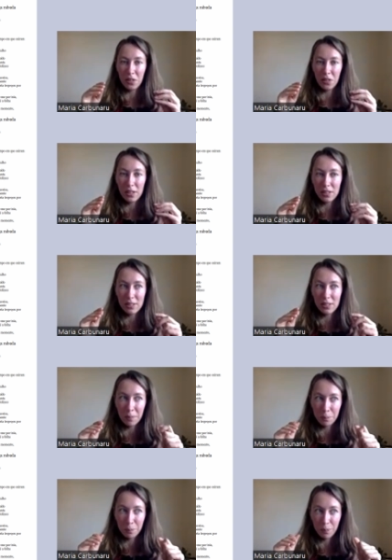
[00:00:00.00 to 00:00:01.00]

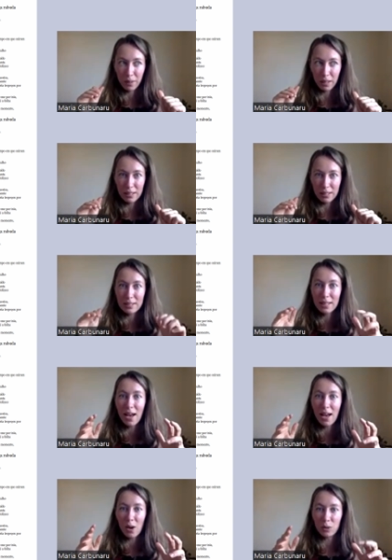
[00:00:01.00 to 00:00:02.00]
this
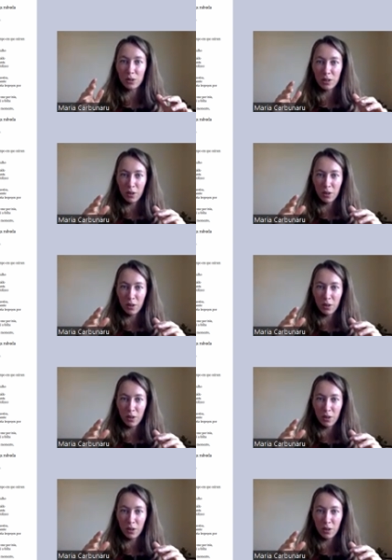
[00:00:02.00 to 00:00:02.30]
sound.